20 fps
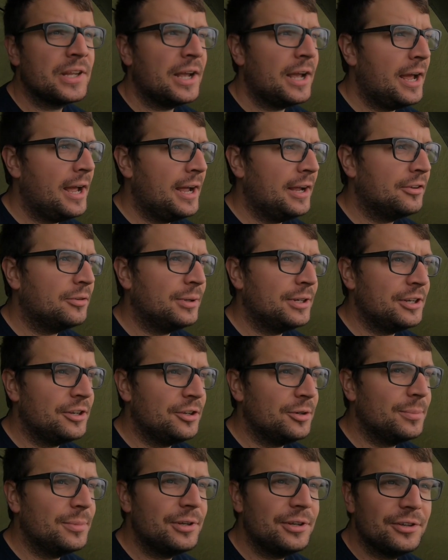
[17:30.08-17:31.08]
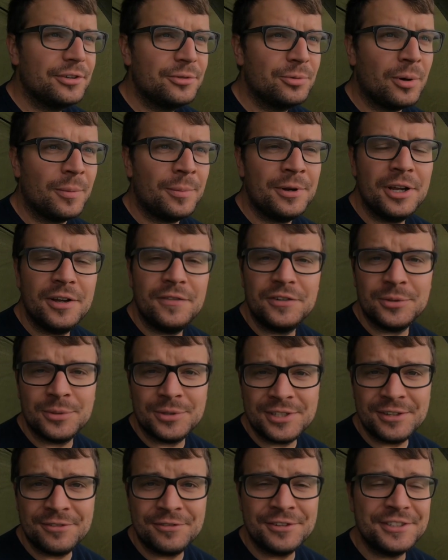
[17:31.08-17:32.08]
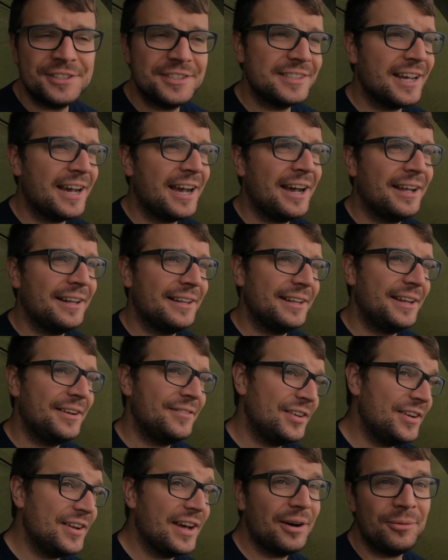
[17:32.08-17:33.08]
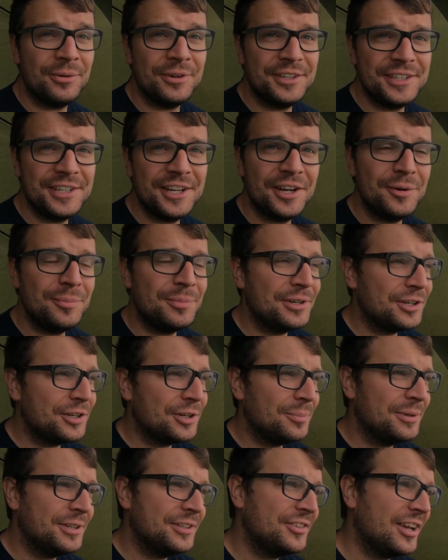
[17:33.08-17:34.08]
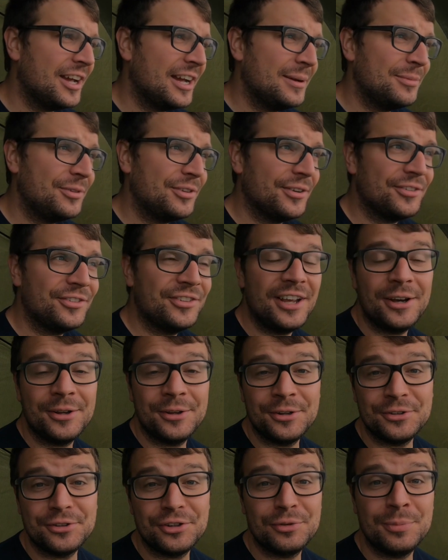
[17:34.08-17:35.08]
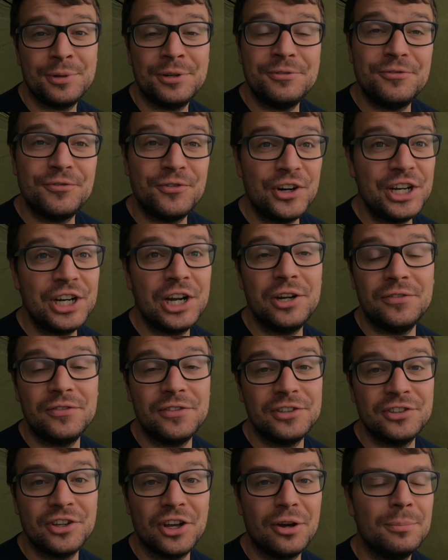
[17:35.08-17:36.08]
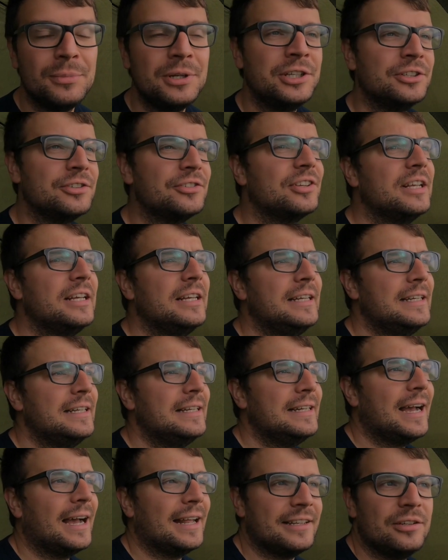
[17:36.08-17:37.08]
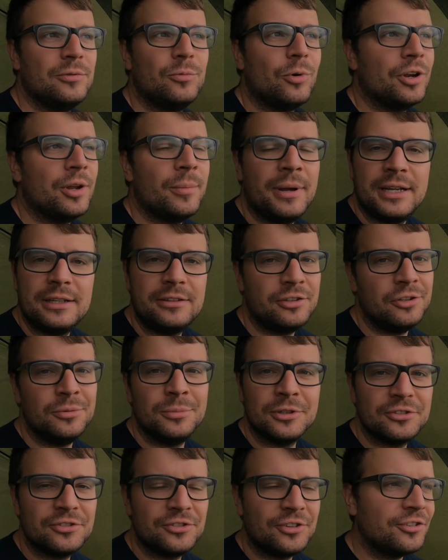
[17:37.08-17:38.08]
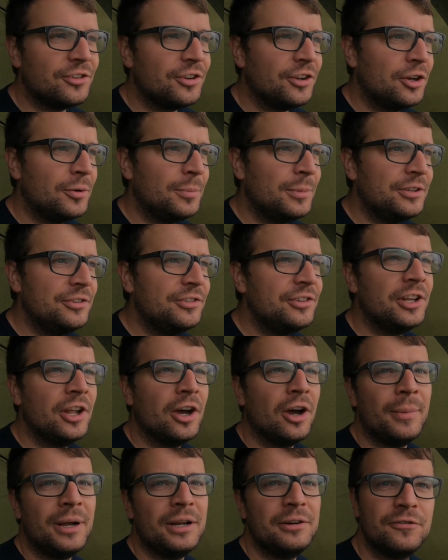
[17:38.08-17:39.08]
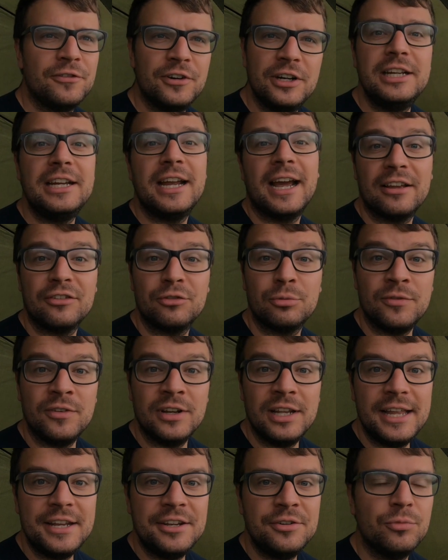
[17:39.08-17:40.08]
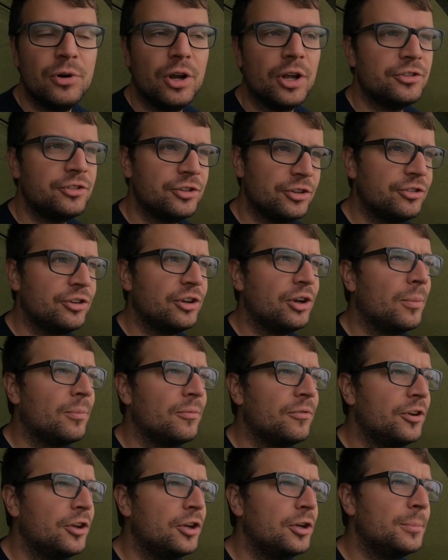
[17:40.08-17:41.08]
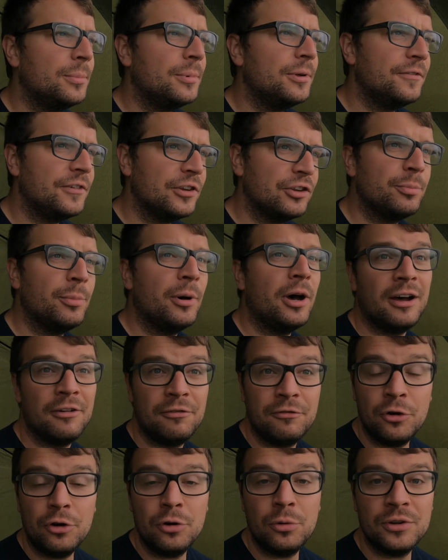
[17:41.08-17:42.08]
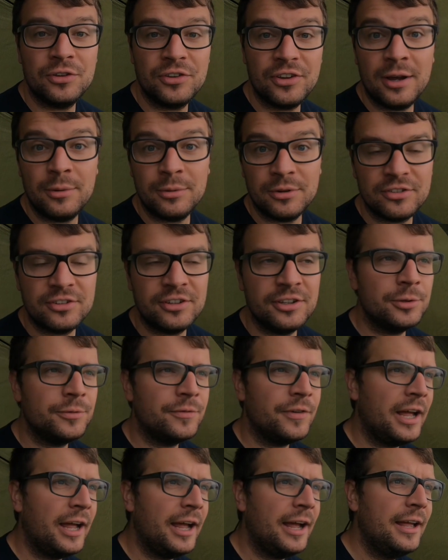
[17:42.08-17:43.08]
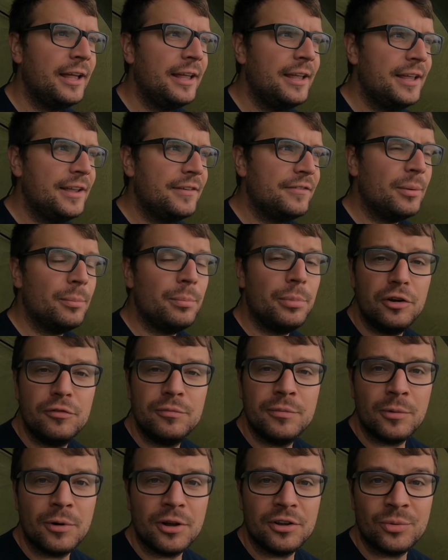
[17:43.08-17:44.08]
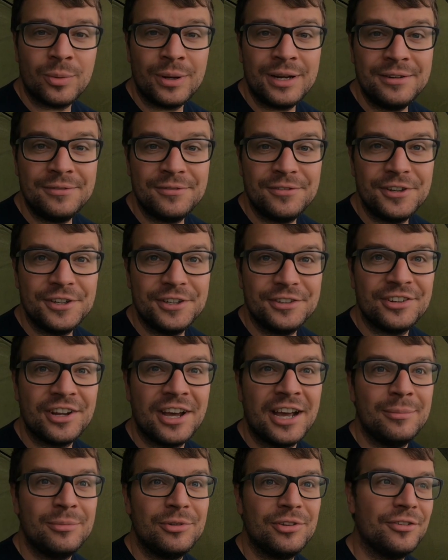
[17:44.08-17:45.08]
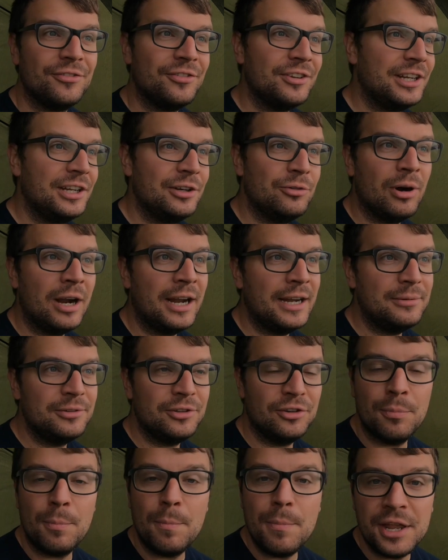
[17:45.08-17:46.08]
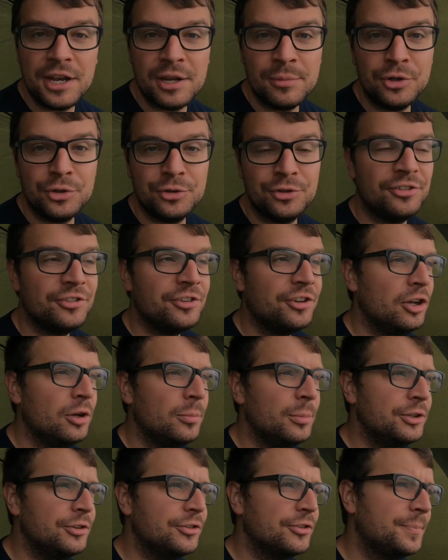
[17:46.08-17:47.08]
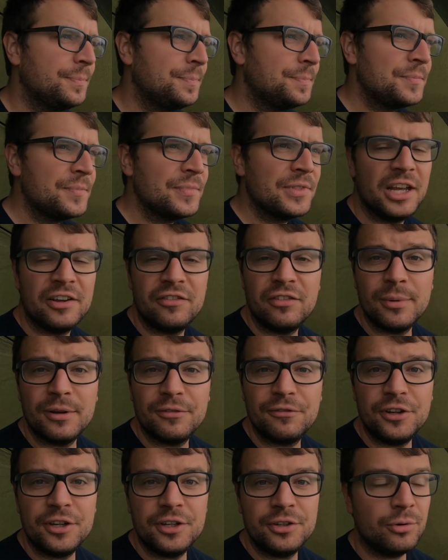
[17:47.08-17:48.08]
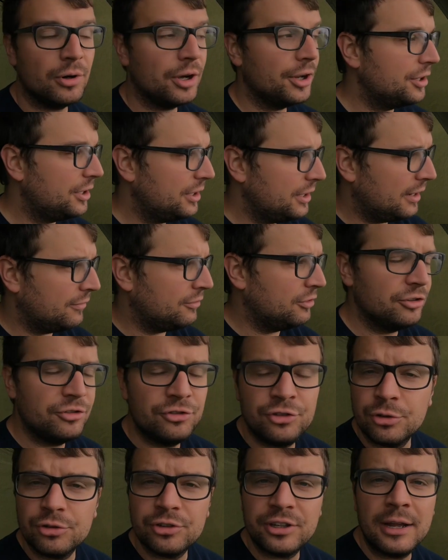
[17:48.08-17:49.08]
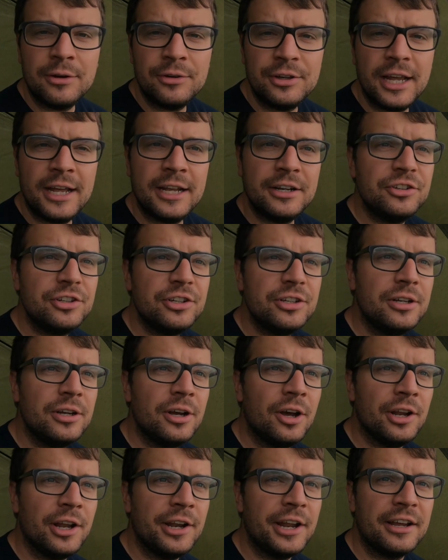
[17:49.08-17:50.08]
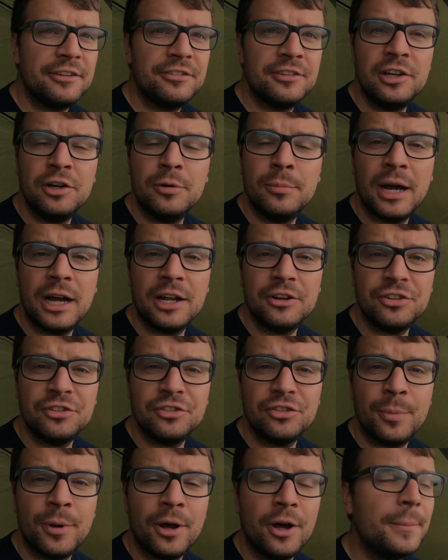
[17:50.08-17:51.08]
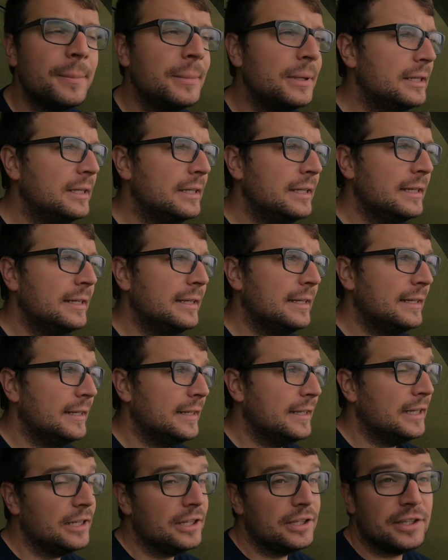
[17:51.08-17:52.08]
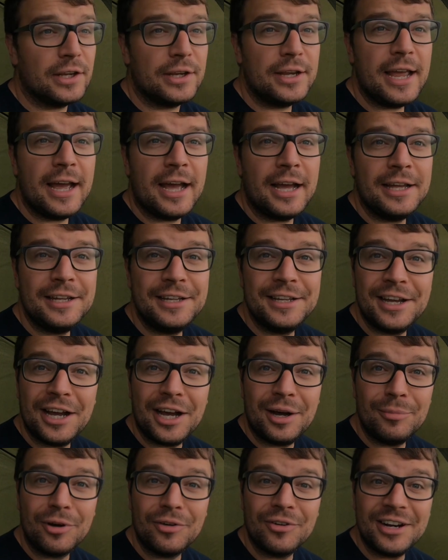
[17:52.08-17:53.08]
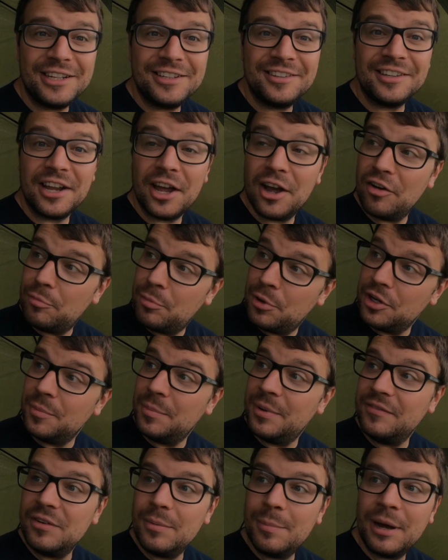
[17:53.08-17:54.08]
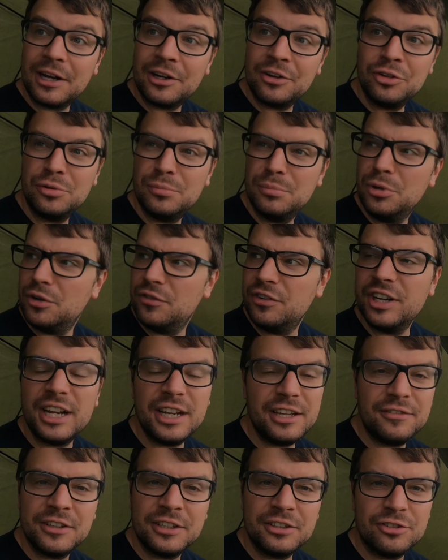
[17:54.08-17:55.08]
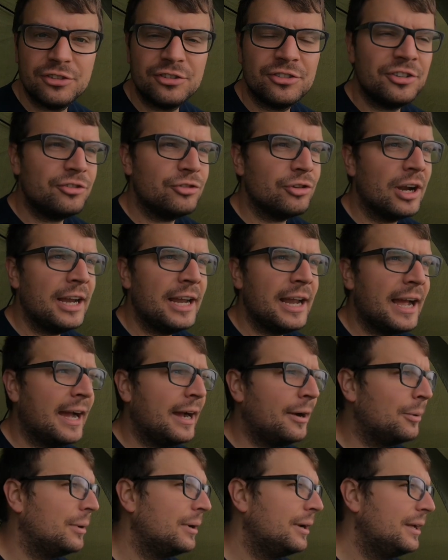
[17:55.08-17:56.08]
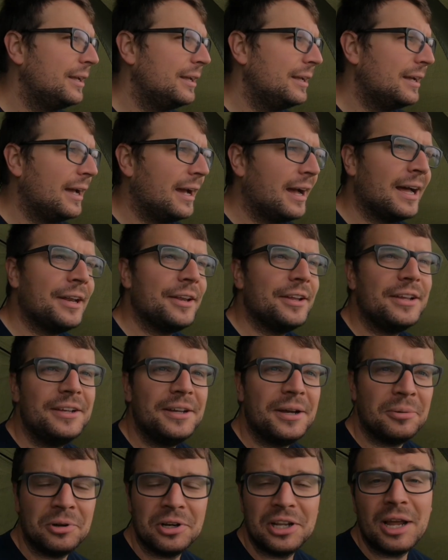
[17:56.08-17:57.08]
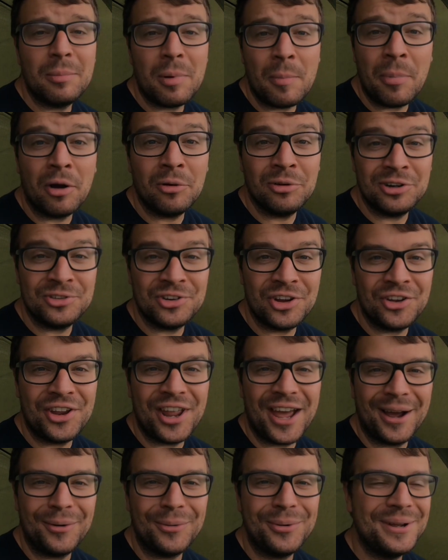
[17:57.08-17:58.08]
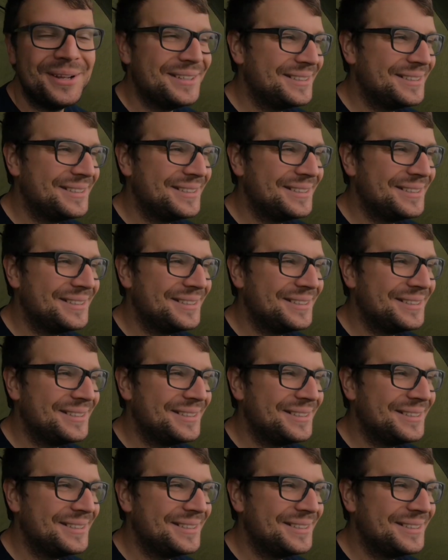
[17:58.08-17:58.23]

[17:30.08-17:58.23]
So I ended up swapping over to a different style, and then that one didn't open a couple of times, so I settled on just putting 3 over the top because I didn't want to make too much disturbance. You know, I made 3 casts with a leading rod just to confirm the spot I thought was there was still there, and both my rods went in first time, so I figured, right, just minimal disturbance. And my 3rd rod, I've just chucked down the edge on a nice little margin spot. So yeah, I'm all ready to go. I've put the bivvy back up more than anything just to dry it out, and I'm going to get my porridge on now.